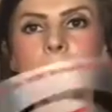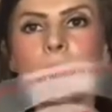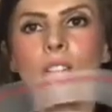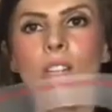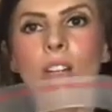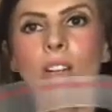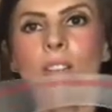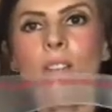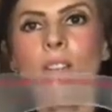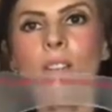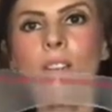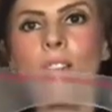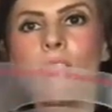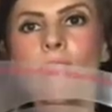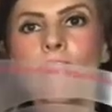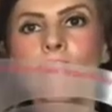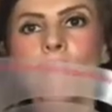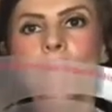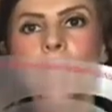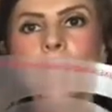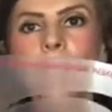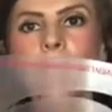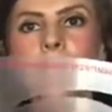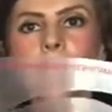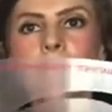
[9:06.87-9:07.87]
I don't know if you've
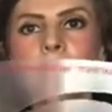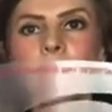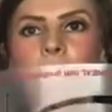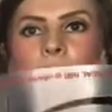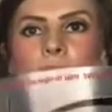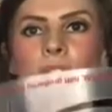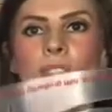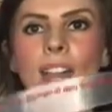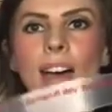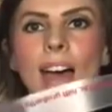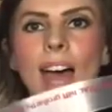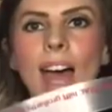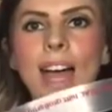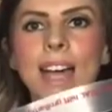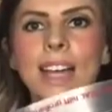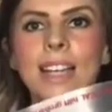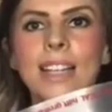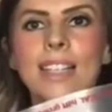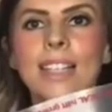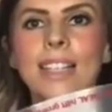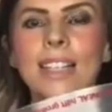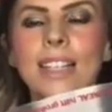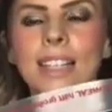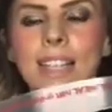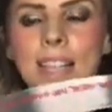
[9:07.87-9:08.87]
heard of
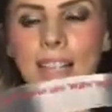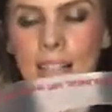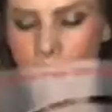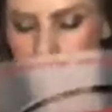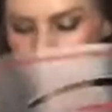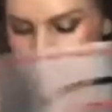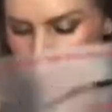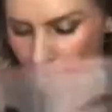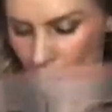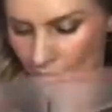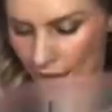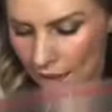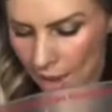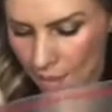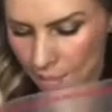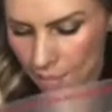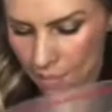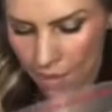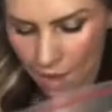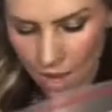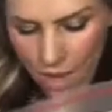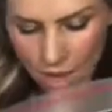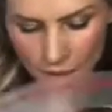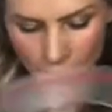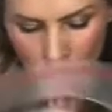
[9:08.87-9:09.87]
that.
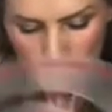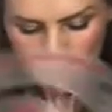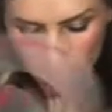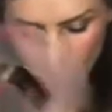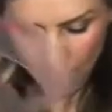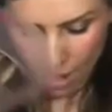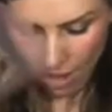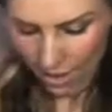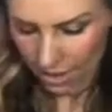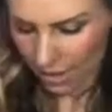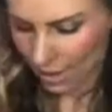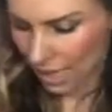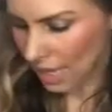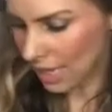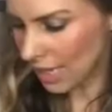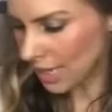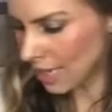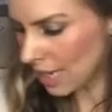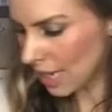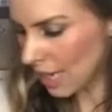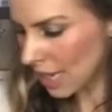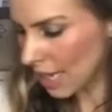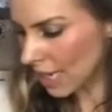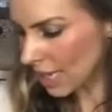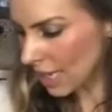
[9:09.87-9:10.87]
But
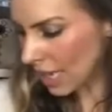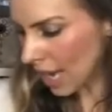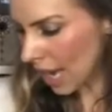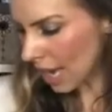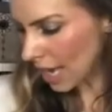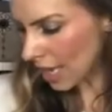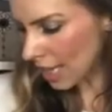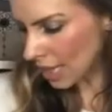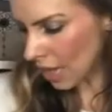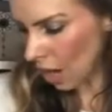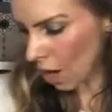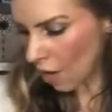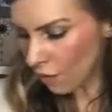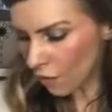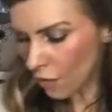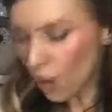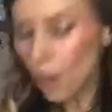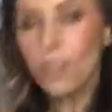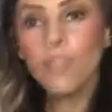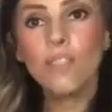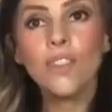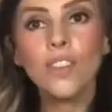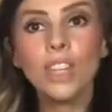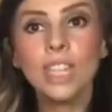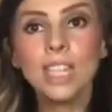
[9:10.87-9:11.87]
this is I've
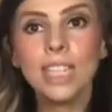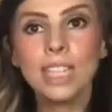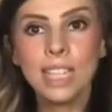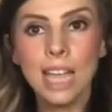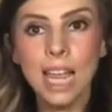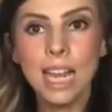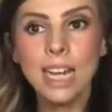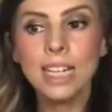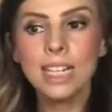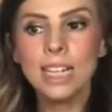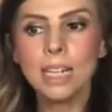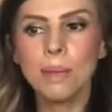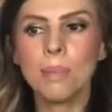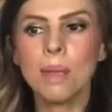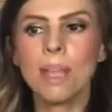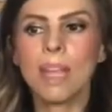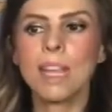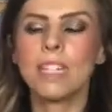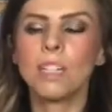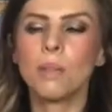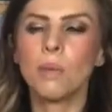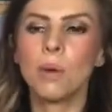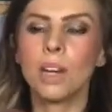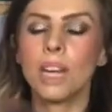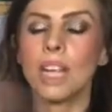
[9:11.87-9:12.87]
gone for the
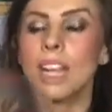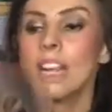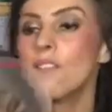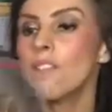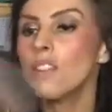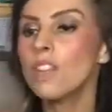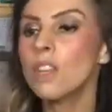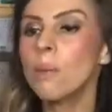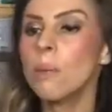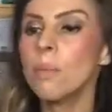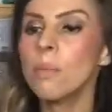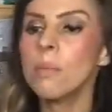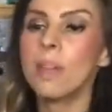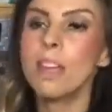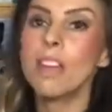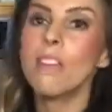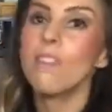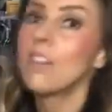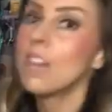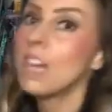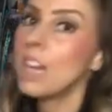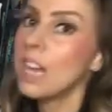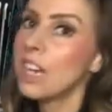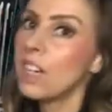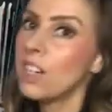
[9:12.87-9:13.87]
centimetre one, even though I'm a bit of
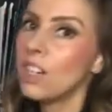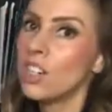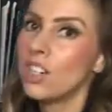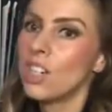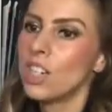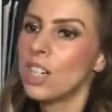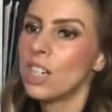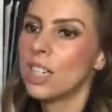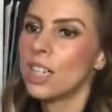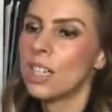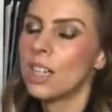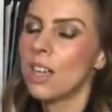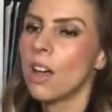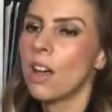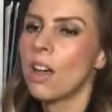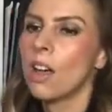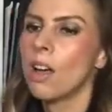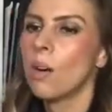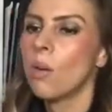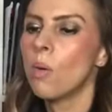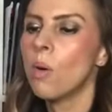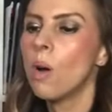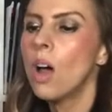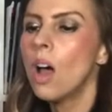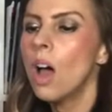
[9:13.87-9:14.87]
an inches
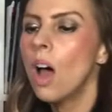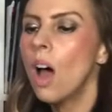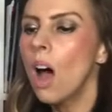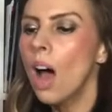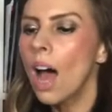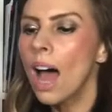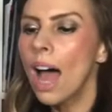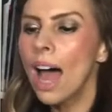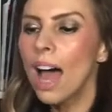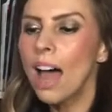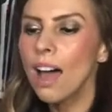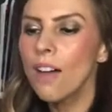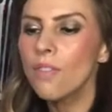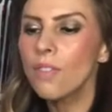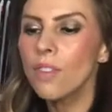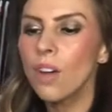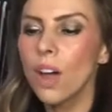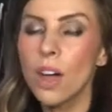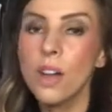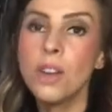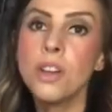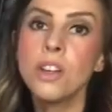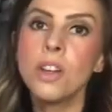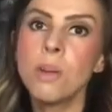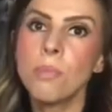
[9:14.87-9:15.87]
girl. I have
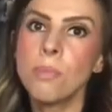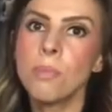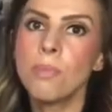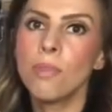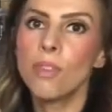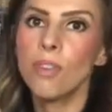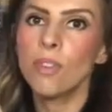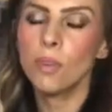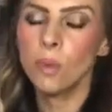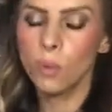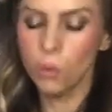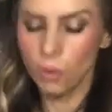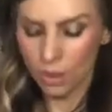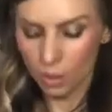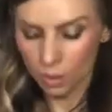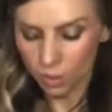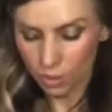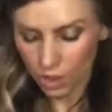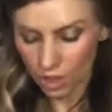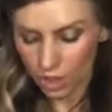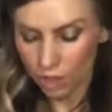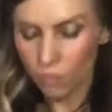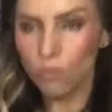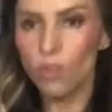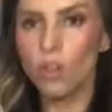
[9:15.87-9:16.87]
got a number of
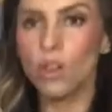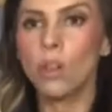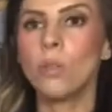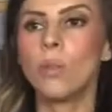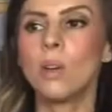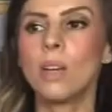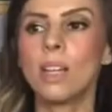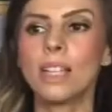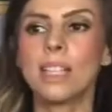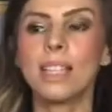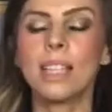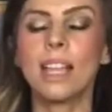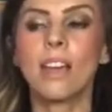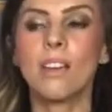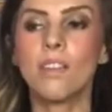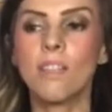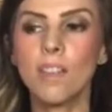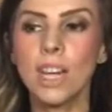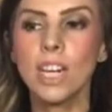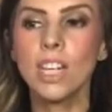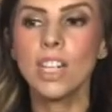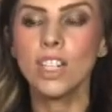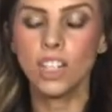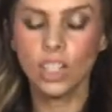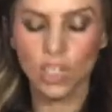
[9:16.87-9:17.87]
quilting rulers that are
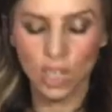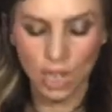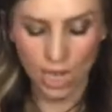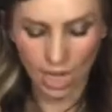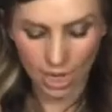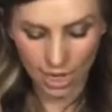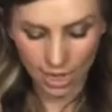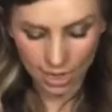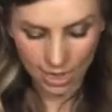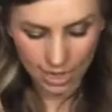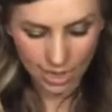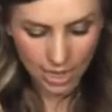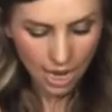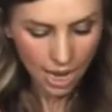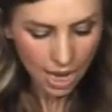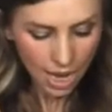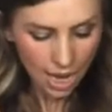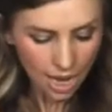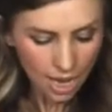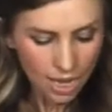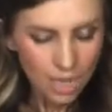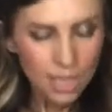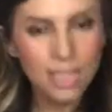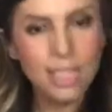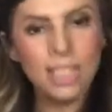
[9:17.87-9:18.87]
inches.
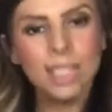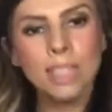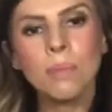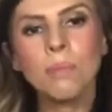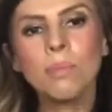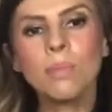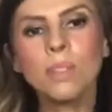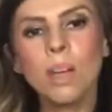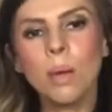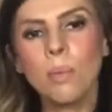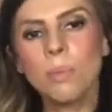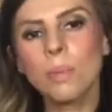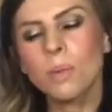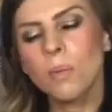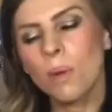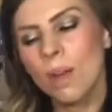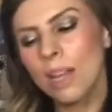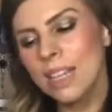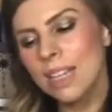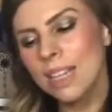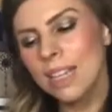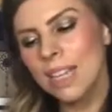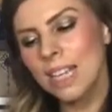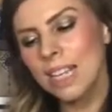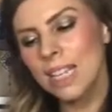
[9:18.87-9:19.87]
And sometimes
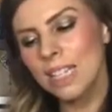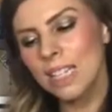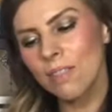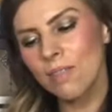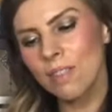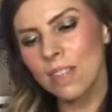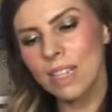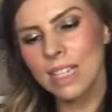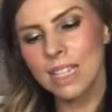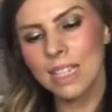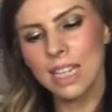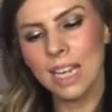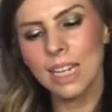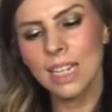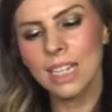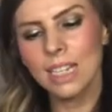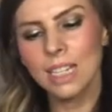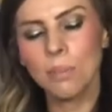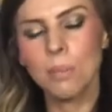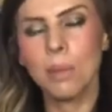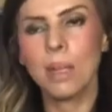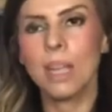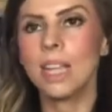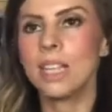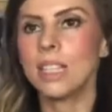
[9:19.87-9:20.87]
when things are in
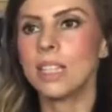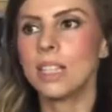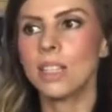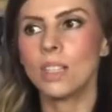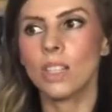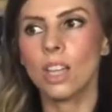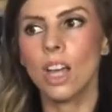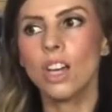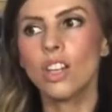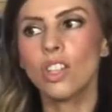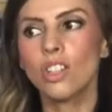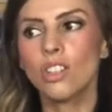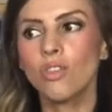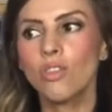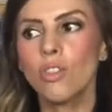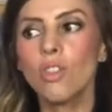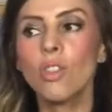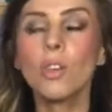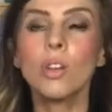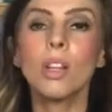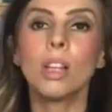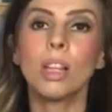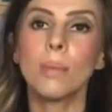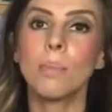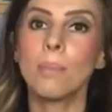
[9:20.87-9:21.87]
centimetres, I
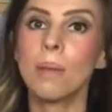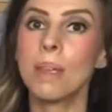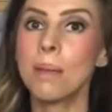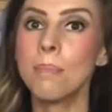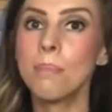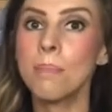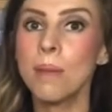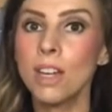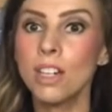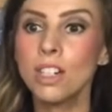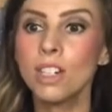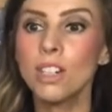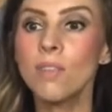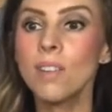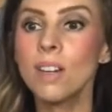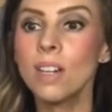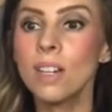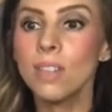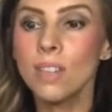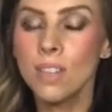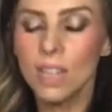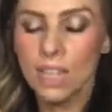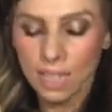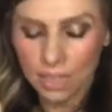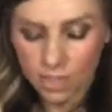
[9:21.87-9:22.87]
struggle a bit measuring
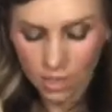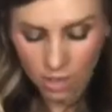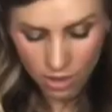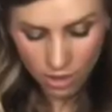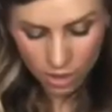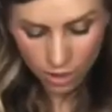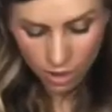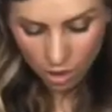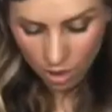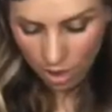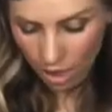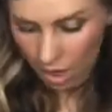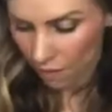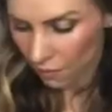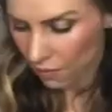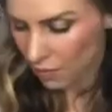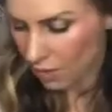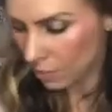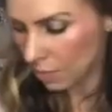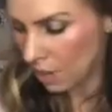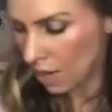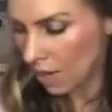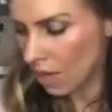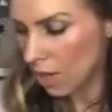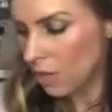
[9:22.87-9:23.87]
things because I don't have as
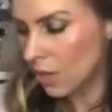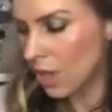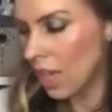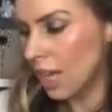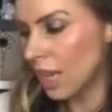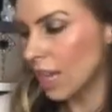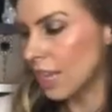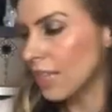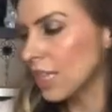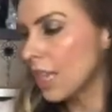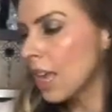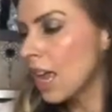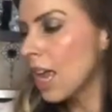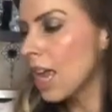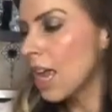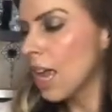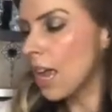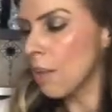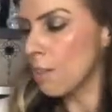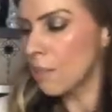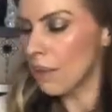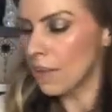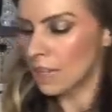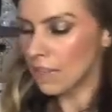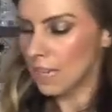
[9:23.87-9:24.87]
many things.
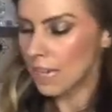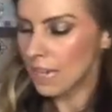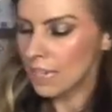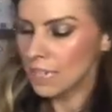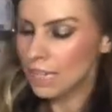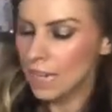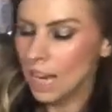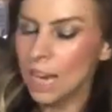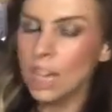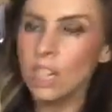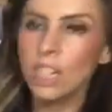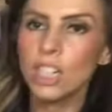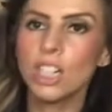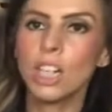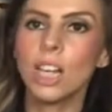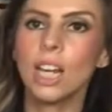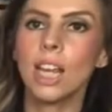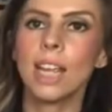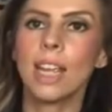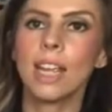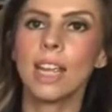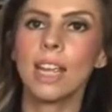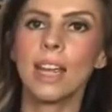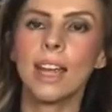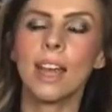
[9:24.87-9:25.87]
But this
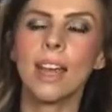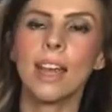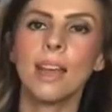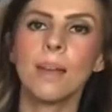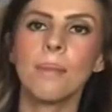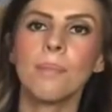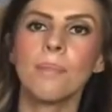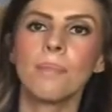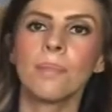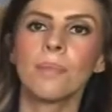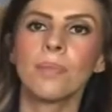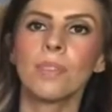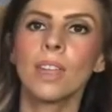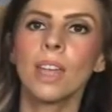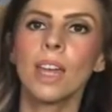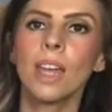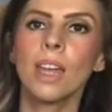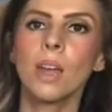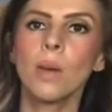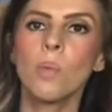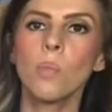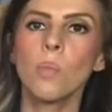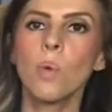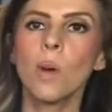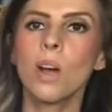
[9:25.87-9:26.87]
actually
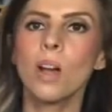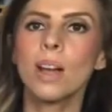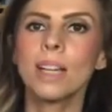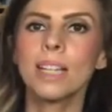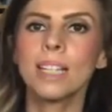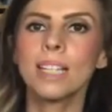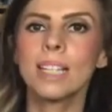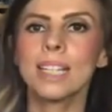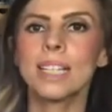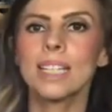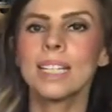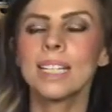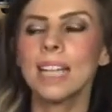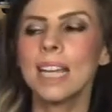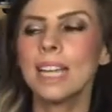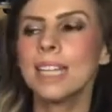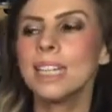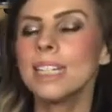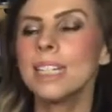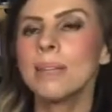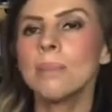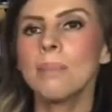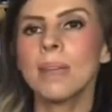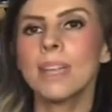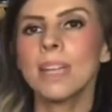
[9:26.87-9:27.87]
works in
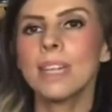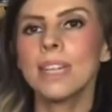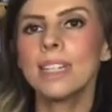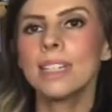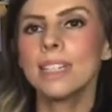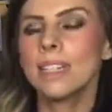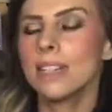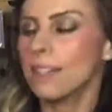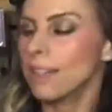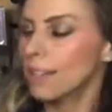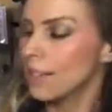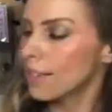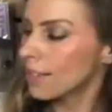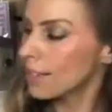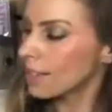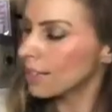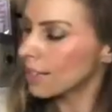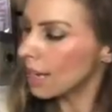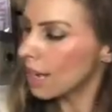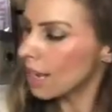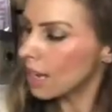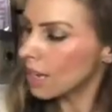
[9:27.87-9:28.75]
centimetres.